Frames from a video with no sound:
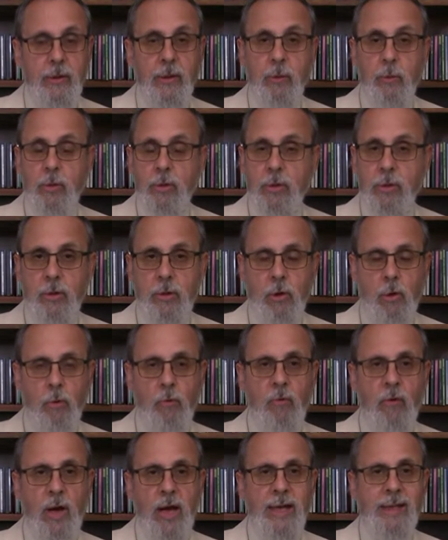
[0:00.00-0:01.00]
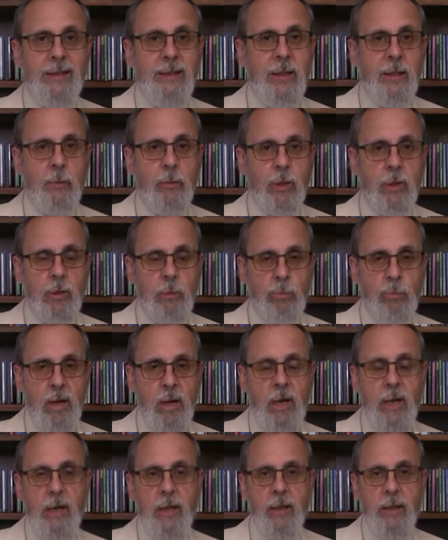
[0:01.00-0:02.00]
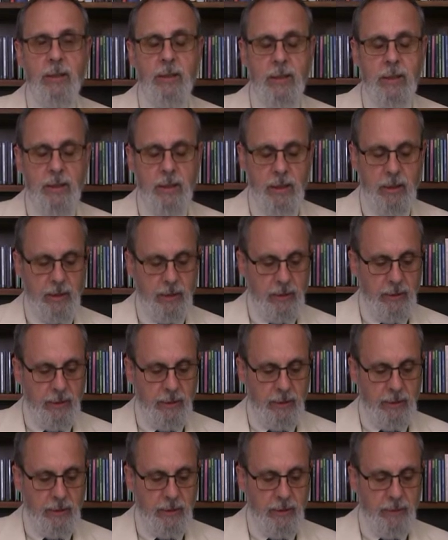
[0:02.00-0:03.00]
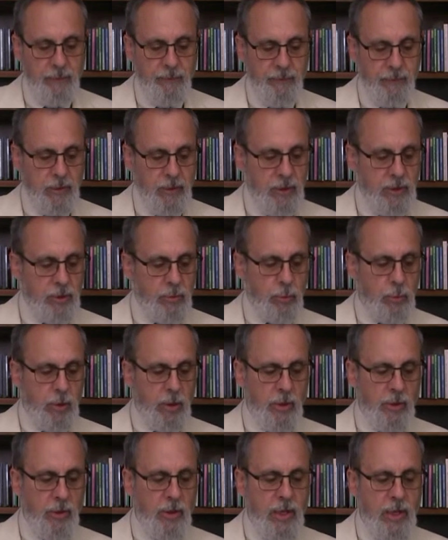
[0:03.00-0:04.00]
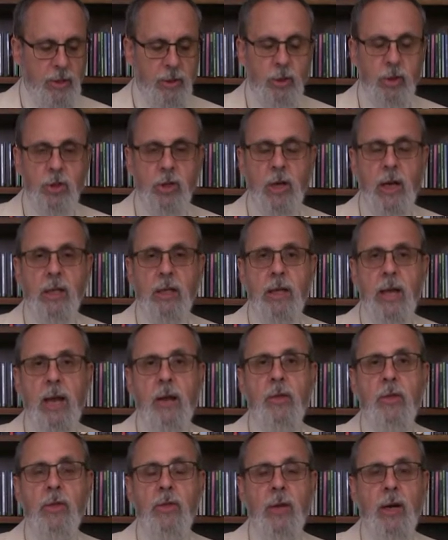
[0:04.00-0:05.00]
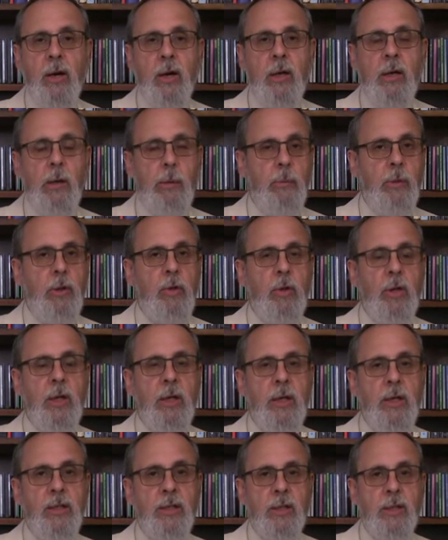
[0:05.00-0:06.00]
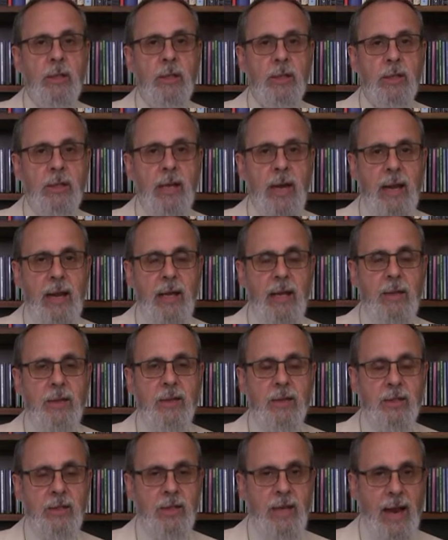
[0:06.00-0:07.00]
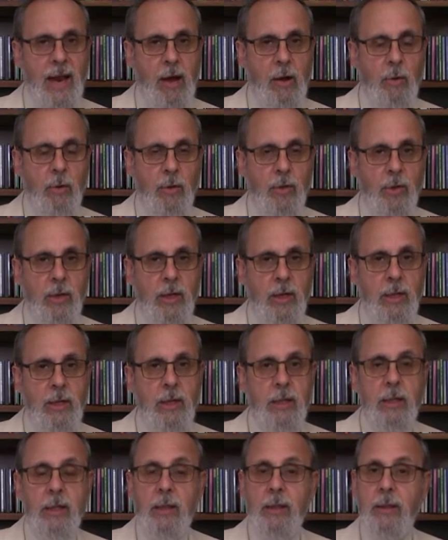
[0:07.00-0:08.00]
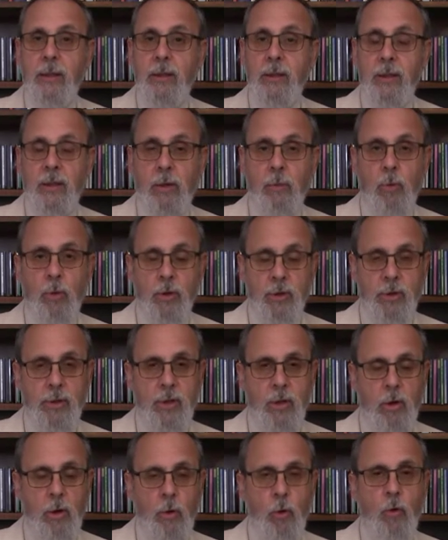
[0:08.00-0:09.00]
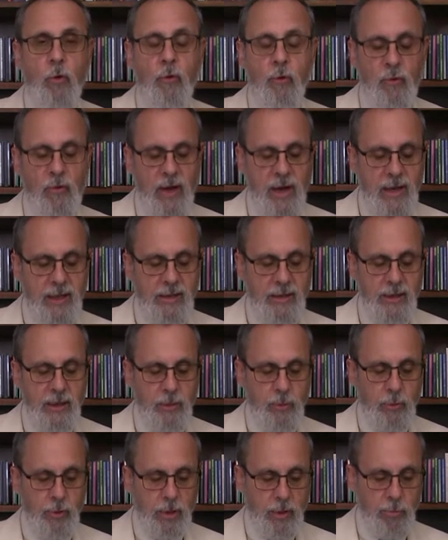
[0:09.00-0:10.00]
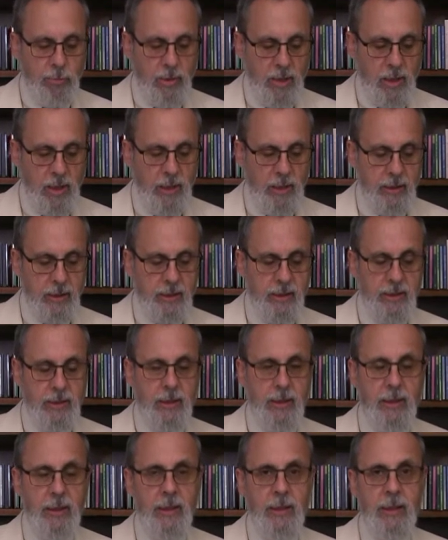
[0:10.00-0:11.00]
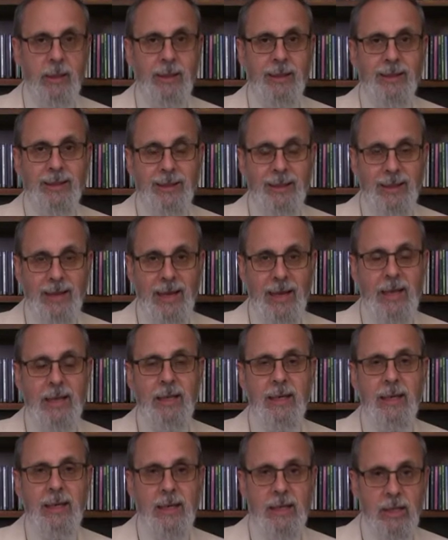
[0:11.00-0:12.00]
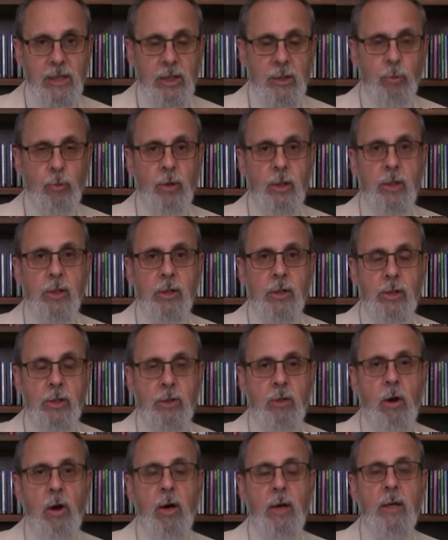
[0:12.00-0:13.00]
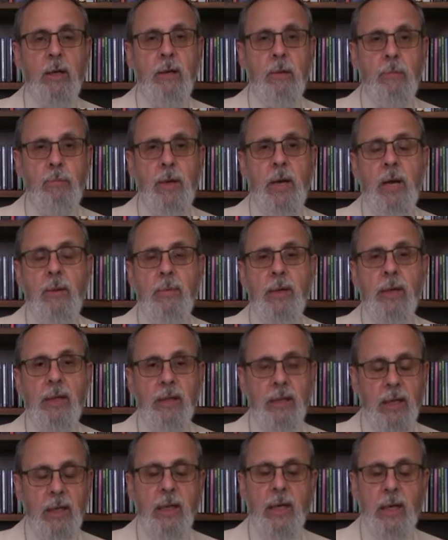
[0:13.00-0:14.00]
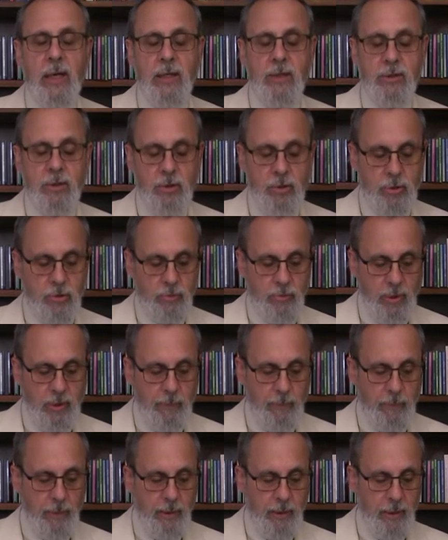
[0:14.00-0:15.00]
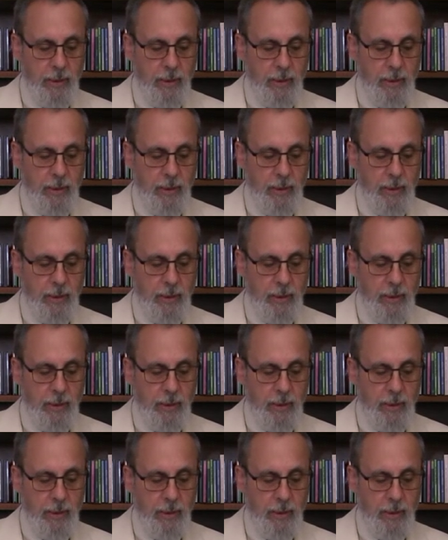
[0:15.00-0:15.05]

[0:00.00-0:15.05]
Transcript: There was no violent response. Israel then shut down their communities in the south. There was no violent response. Then Israel started bombing the Gaza Strip.